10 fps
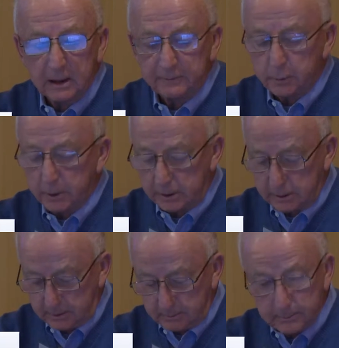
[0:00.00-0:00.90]

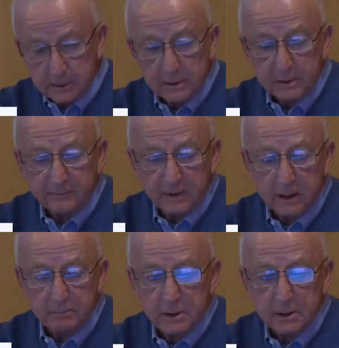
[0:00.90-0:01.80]
California,
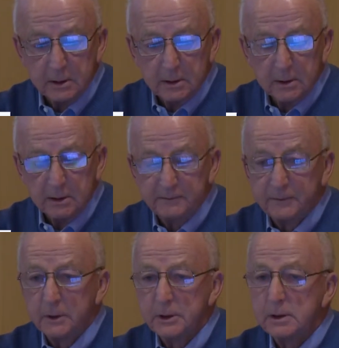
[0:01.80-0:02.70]
developed the
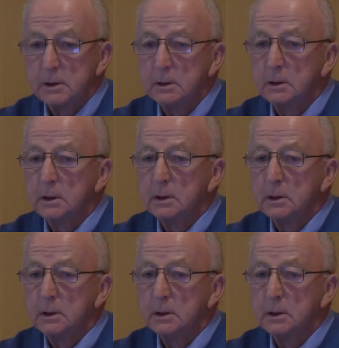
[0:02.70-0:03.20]
first